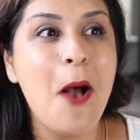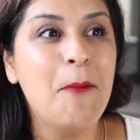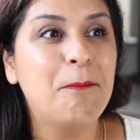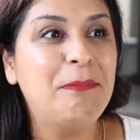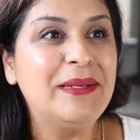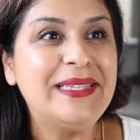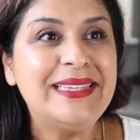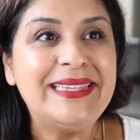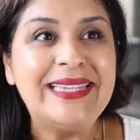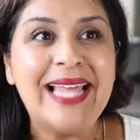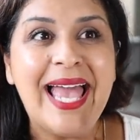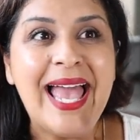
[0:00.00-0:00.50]

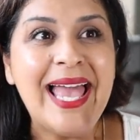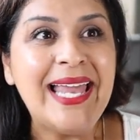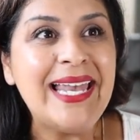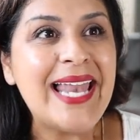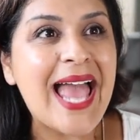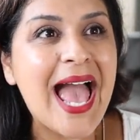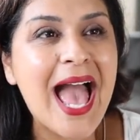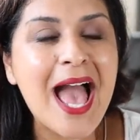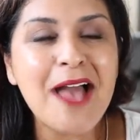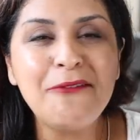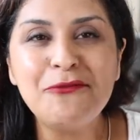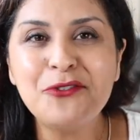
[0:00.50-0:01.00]
But then
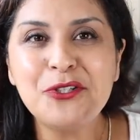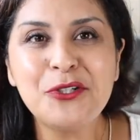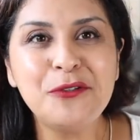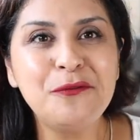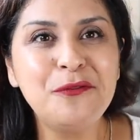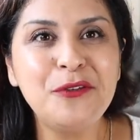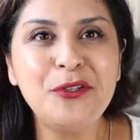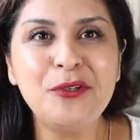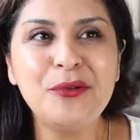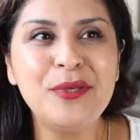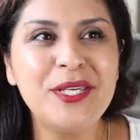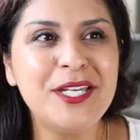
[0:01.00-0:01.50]
after a
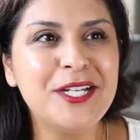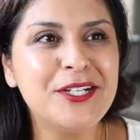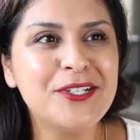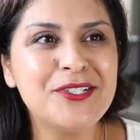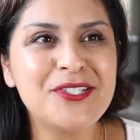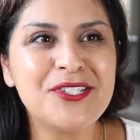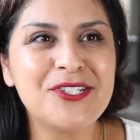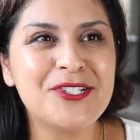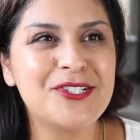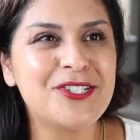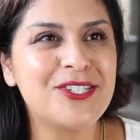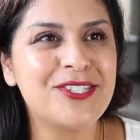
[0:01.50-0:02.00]
few
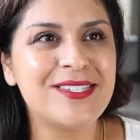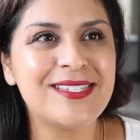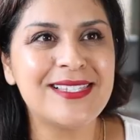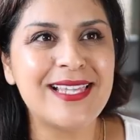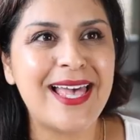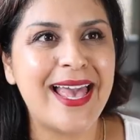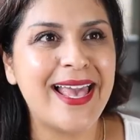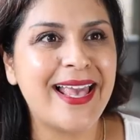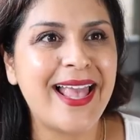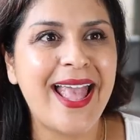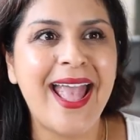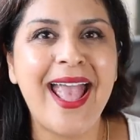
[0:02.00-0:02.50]
years, you're just
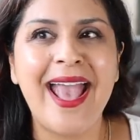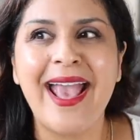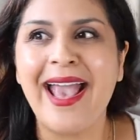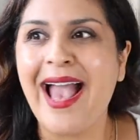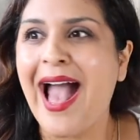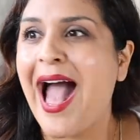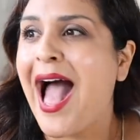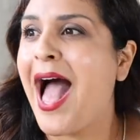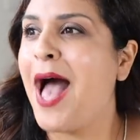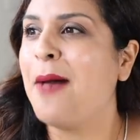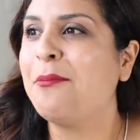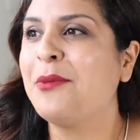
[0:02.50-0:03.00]
like, hey,
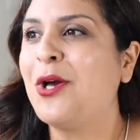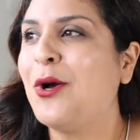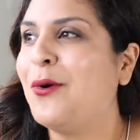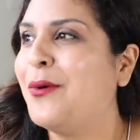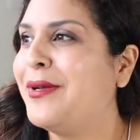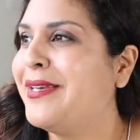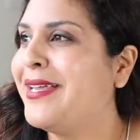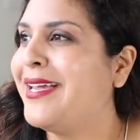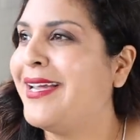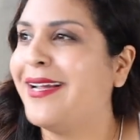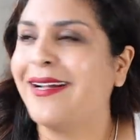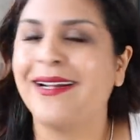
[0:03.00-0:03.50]
I'm
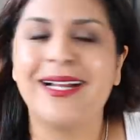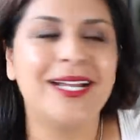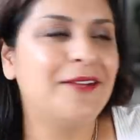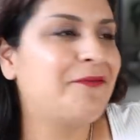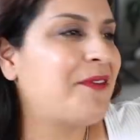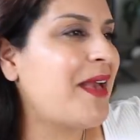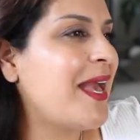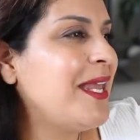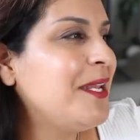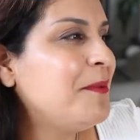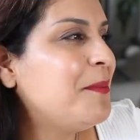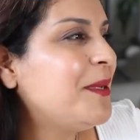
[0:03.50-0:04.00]
going here. If
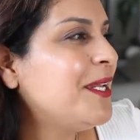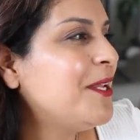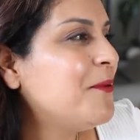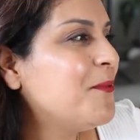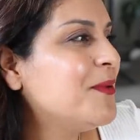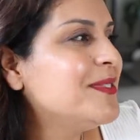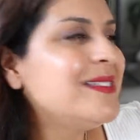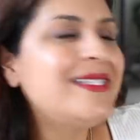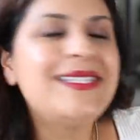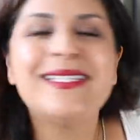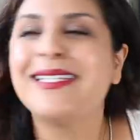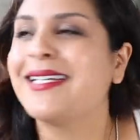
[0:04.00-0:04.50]
anybody
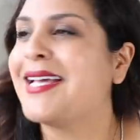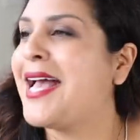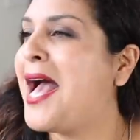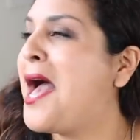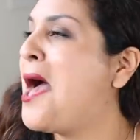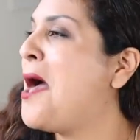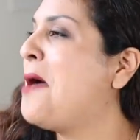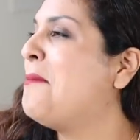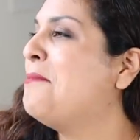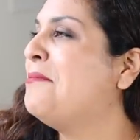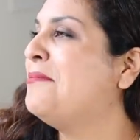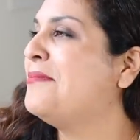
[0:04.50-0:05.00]
wants to
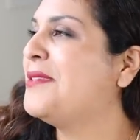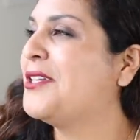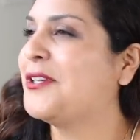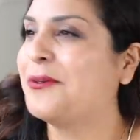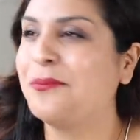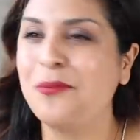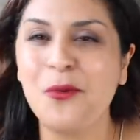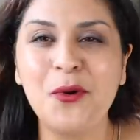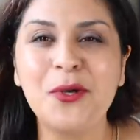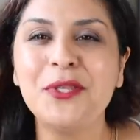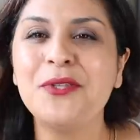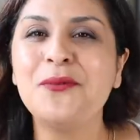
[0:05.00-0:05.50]
come, you're
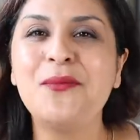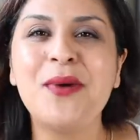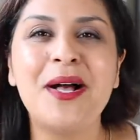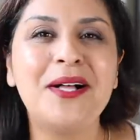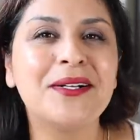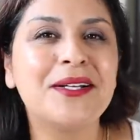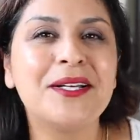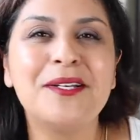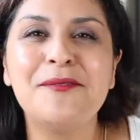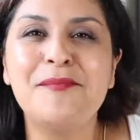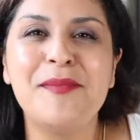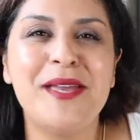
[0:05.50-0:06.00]
more than
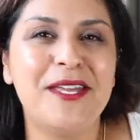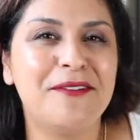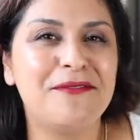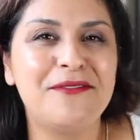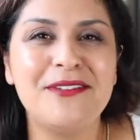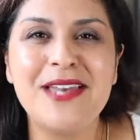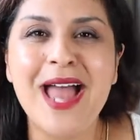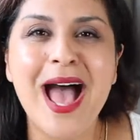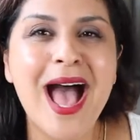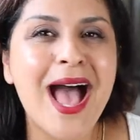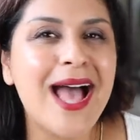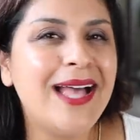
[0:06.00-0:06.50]
welcome. If
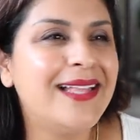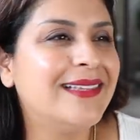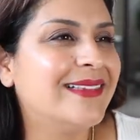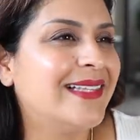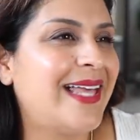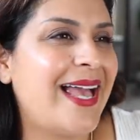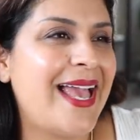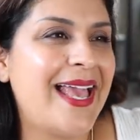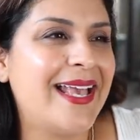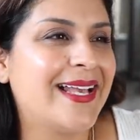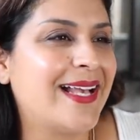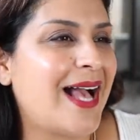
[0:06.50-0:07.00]
not,
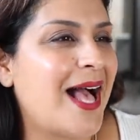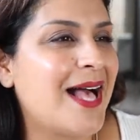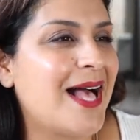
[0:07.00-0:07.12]
like,